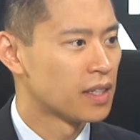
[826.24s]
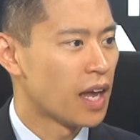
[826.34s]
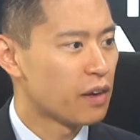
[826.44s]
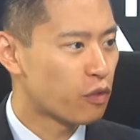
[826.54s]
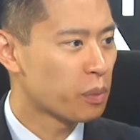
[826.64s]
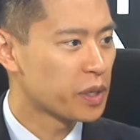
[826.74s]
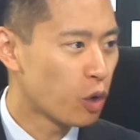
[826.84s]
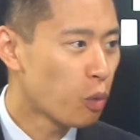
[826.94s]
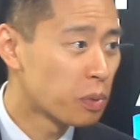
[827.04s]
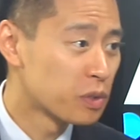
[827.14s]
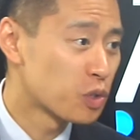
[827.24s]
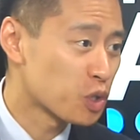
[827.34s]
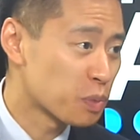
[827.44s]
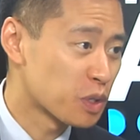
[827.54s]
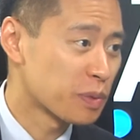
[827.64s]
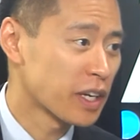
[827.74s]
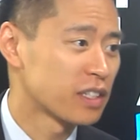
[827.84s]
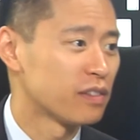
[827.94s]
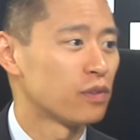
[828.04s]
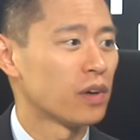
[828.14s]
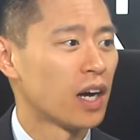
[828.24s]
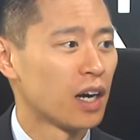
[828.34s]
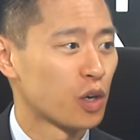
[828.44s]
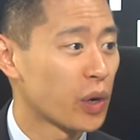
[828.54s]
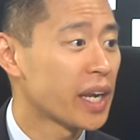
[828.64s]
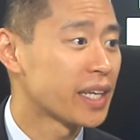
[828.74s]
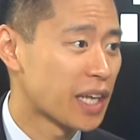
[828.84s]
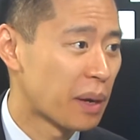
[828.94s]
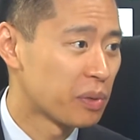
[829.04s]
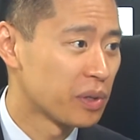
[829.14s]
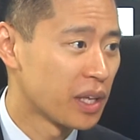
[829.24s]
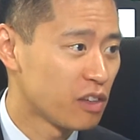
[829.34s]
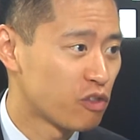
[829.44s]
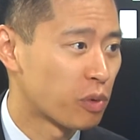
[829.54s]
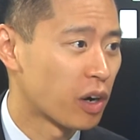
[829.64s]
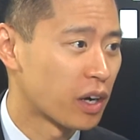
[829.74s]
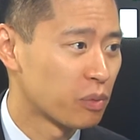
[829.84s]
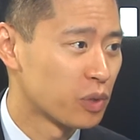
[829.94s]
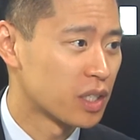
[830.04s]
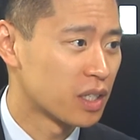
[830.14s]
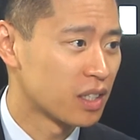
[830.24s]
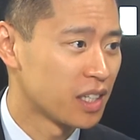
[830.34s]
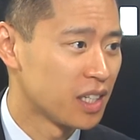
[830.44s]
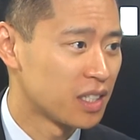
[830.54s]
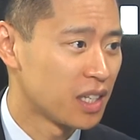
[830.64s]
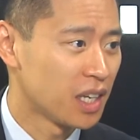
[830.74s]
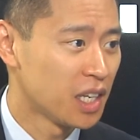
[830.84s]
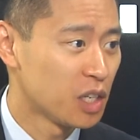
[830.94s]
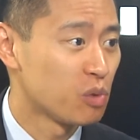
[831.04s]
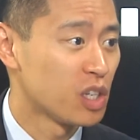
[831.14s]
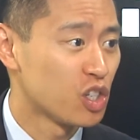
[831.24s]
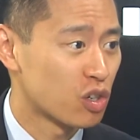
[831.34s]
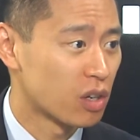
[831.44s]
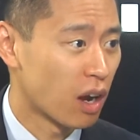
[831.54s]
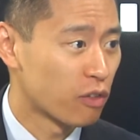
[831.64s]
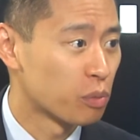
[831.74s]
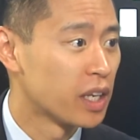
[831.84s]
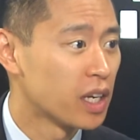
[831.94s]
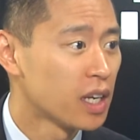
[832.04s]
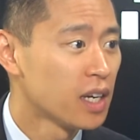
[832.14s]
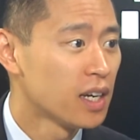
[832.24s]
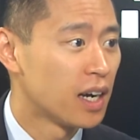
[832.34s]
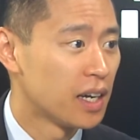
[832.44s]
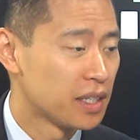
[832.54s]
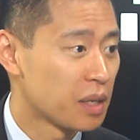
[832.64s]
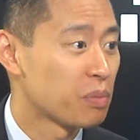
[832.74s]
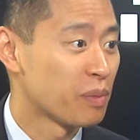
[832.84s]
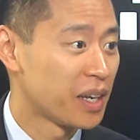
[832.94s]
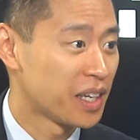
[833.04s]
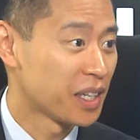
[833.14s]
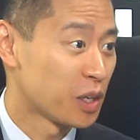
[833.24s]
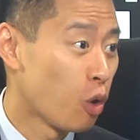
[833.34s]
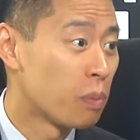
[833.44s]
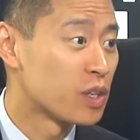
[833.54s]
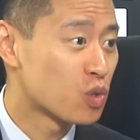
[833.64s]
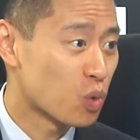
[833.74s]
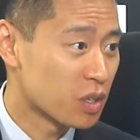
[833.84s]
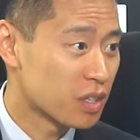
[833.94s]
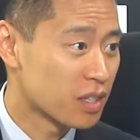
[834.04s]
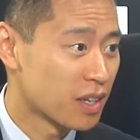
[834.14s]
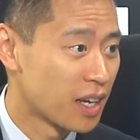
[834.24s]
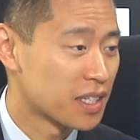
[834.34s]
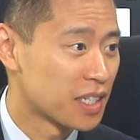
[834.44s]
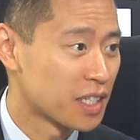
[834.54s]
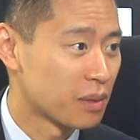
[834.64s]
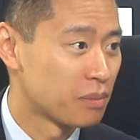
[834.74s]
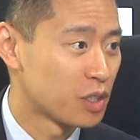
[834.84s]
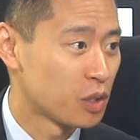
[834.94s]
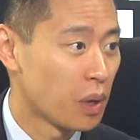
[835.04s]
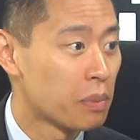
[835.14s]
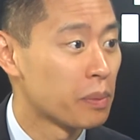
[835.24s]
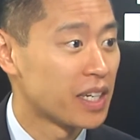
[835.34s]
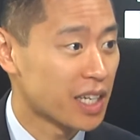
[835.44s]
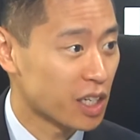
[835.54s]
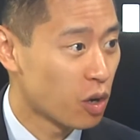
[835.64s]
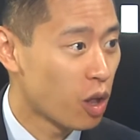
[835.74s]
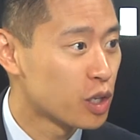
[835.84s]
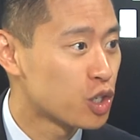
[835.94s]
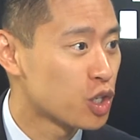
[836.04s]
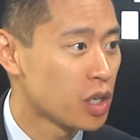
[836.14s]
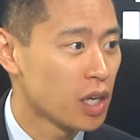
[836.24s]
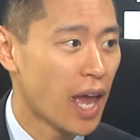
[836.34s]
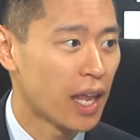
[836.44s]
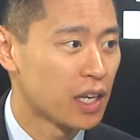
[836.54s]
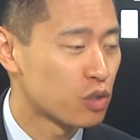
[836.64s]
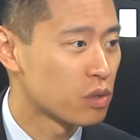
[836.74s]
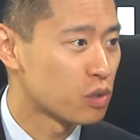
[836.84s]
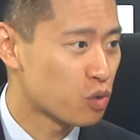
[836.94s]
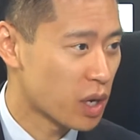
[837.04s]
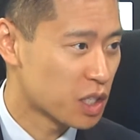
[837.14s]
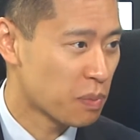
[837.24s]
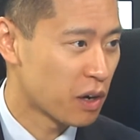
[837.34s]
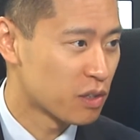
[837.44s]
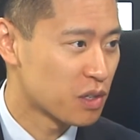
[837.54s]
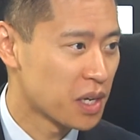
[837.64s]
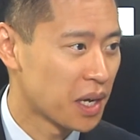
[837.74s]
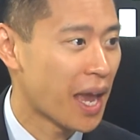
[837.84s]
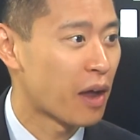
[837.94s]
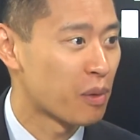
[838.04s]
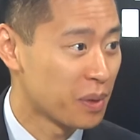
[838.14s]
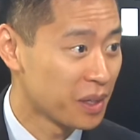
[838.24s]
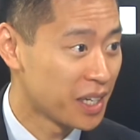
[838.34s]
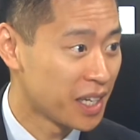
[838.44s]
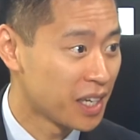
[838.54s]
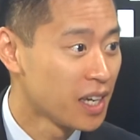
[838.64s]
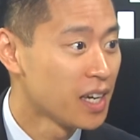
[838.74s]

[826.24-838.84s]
And from an open source perspective, a great example that you've brought up recently is the Indonesian government is implementing an open source system to implement technology and introduce transparency and accountability